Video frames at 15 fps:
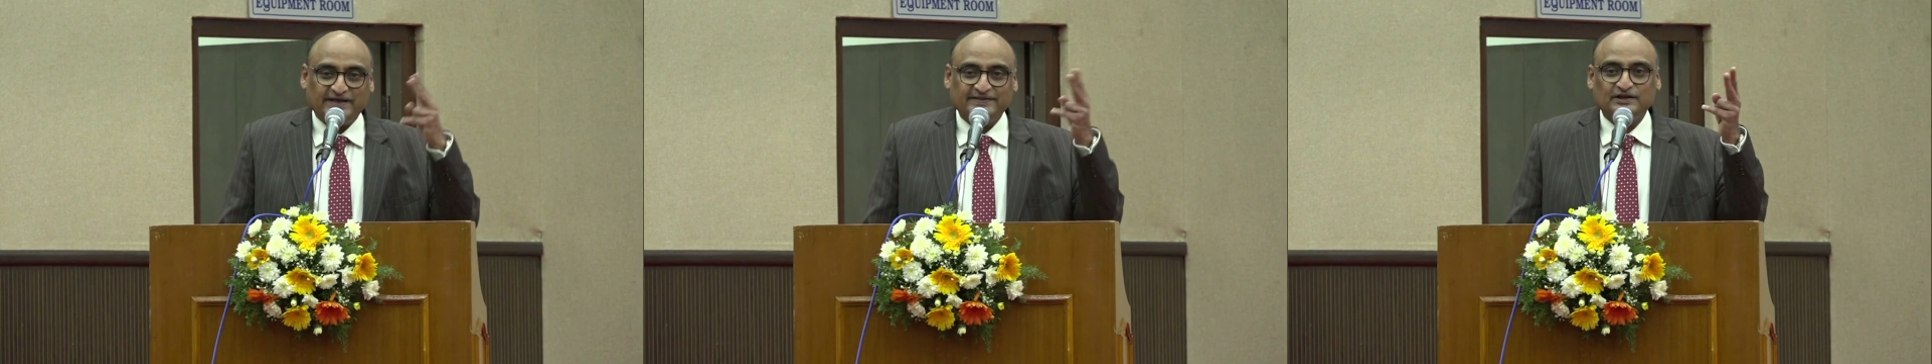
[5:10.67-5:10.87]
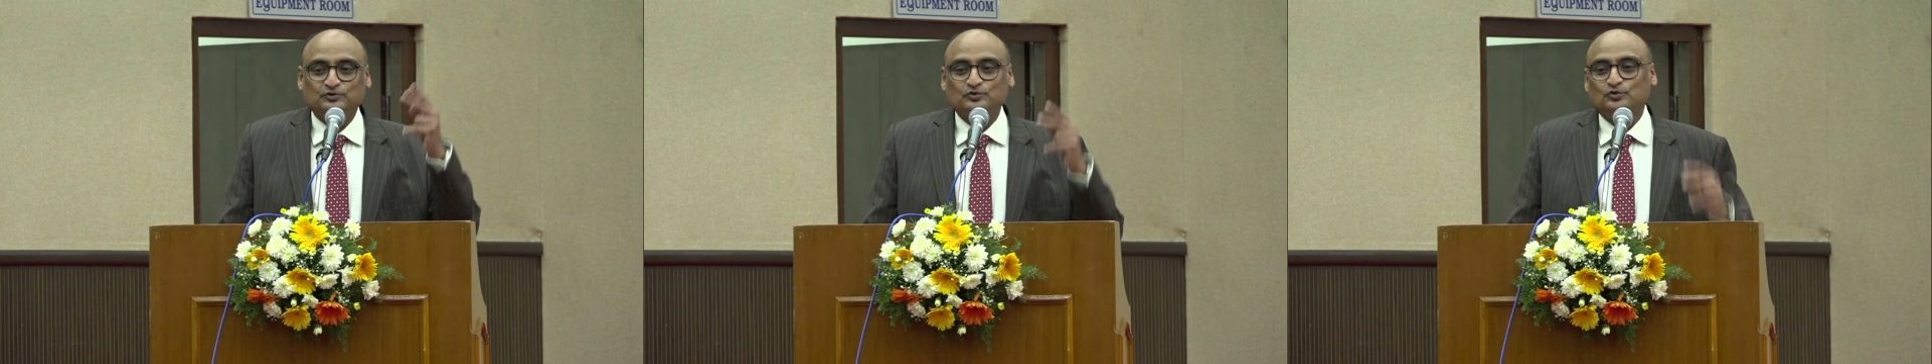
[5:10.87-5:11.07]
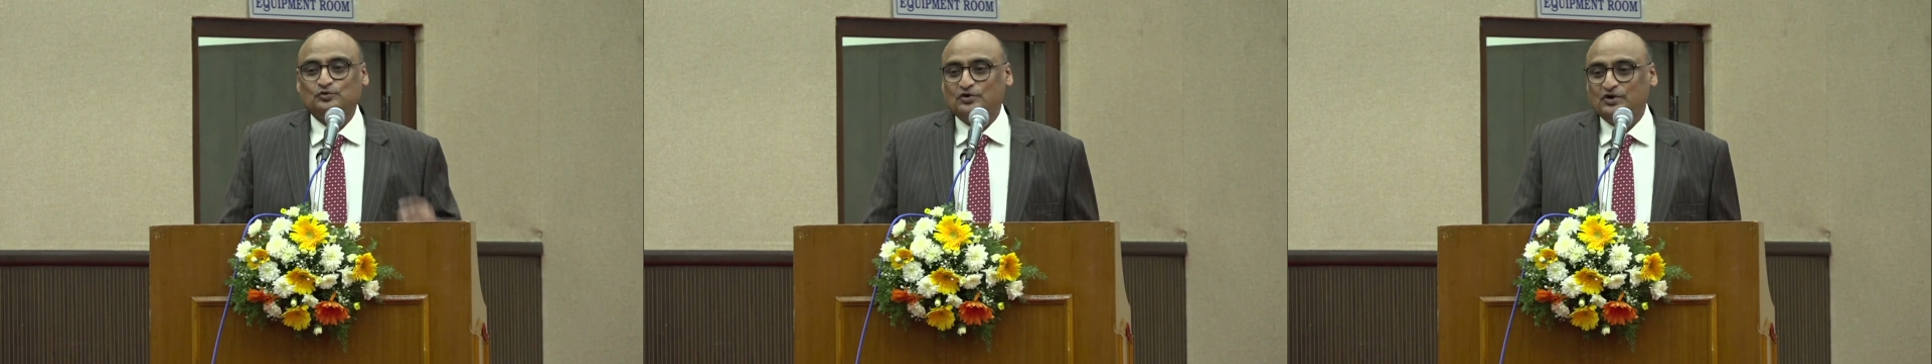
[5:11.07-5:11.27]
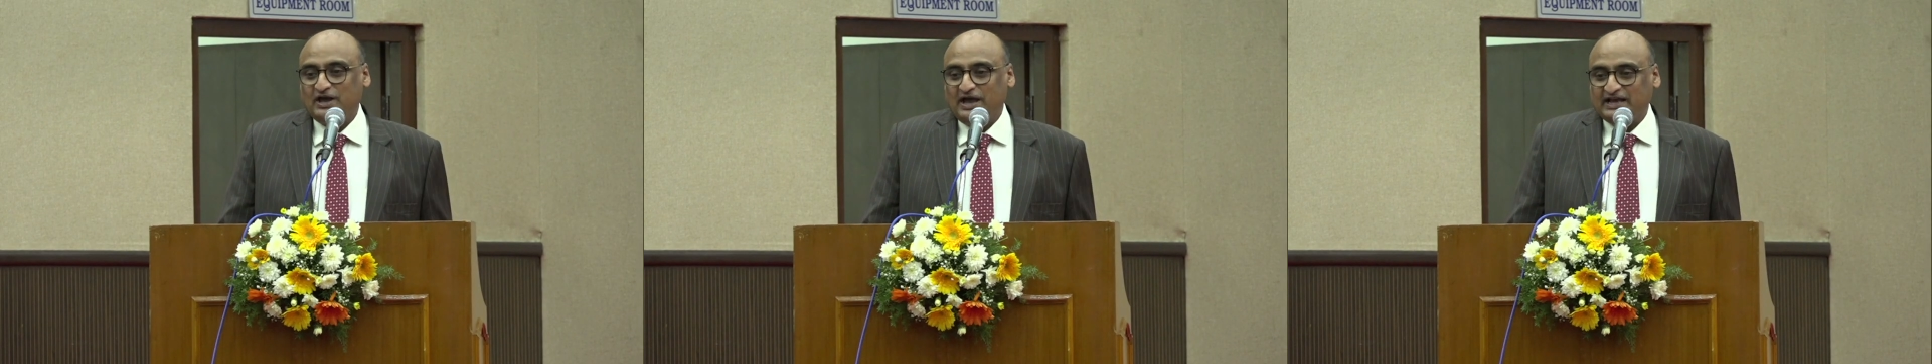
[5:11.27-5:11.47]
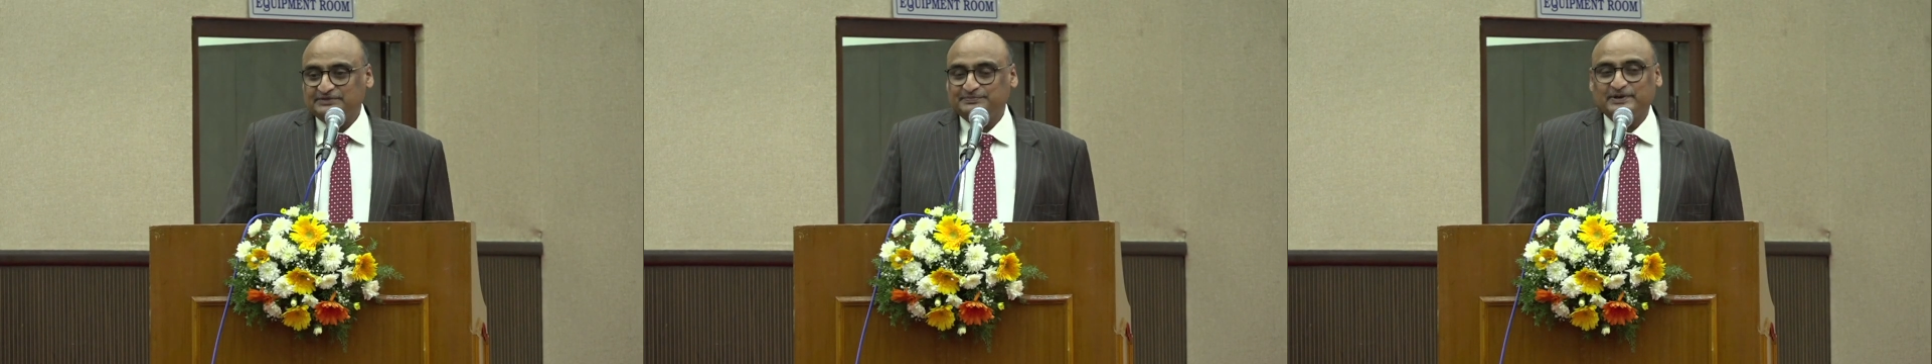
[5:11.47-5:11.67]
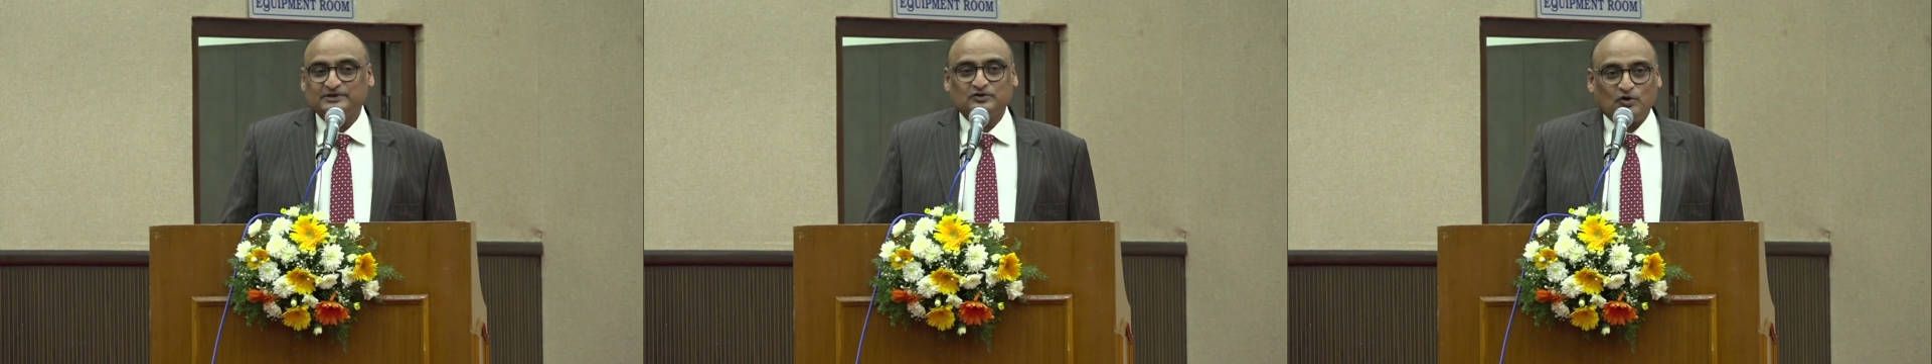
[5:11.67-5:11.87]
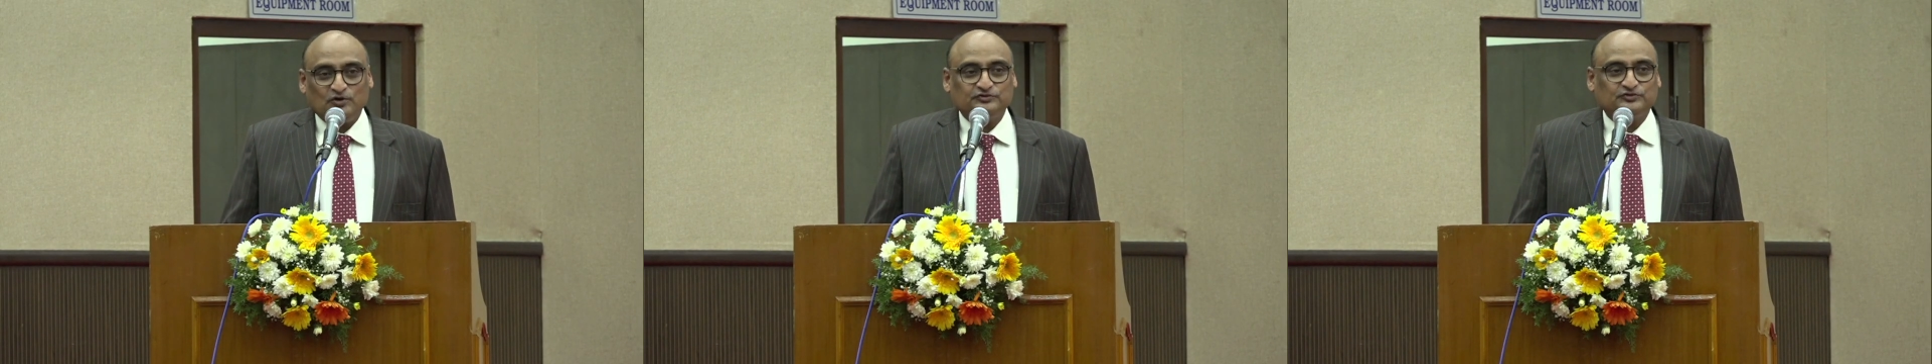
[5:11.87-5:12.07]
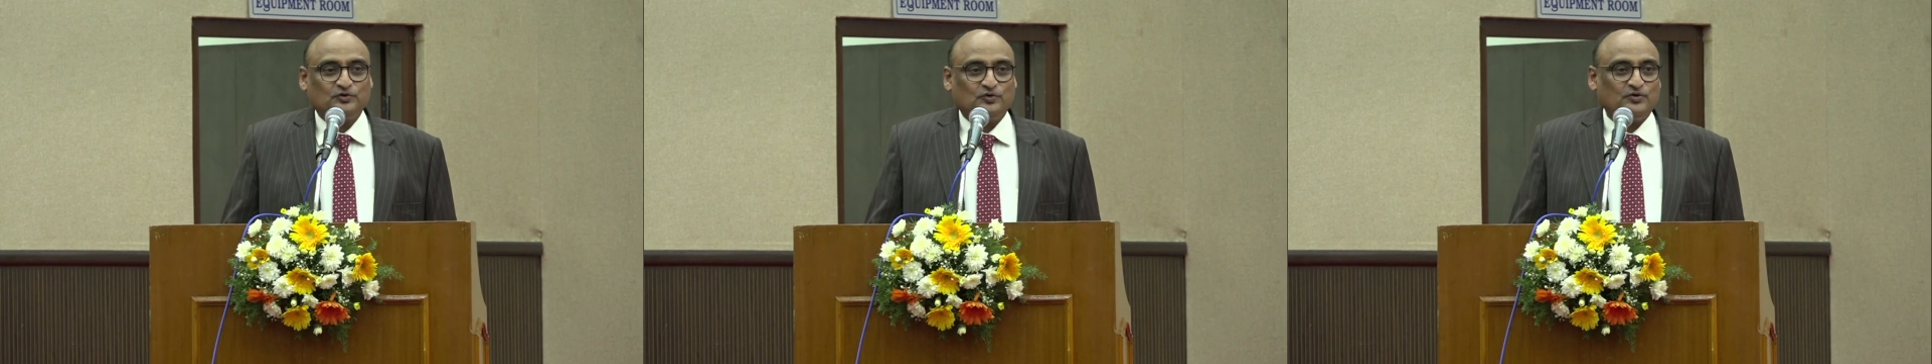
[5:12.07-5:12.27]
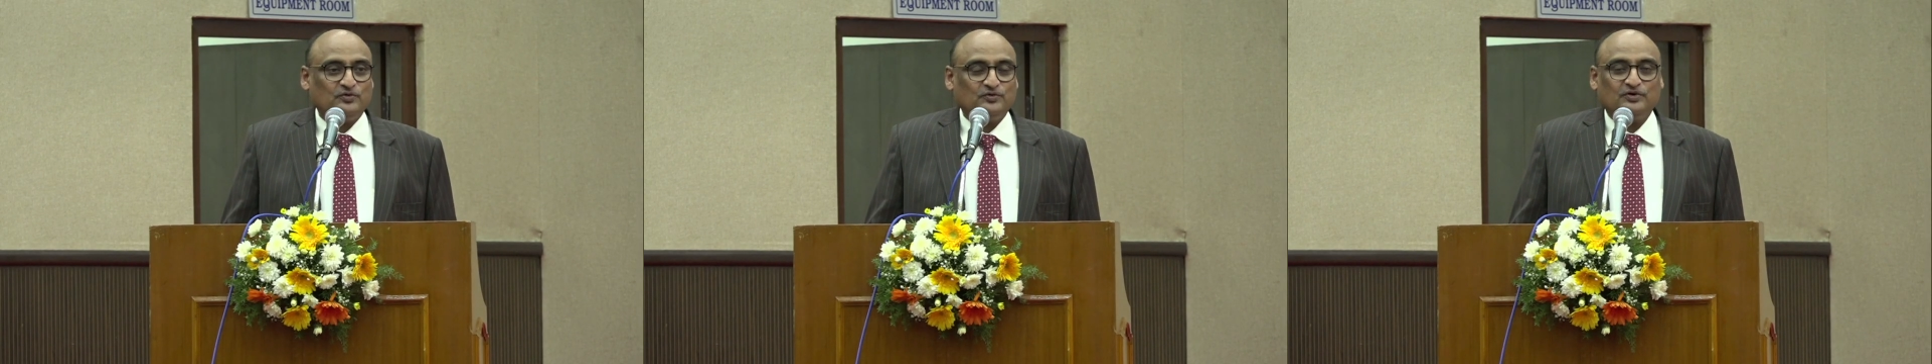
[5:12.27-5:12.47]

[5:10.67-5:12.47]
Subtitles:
other two aspects also,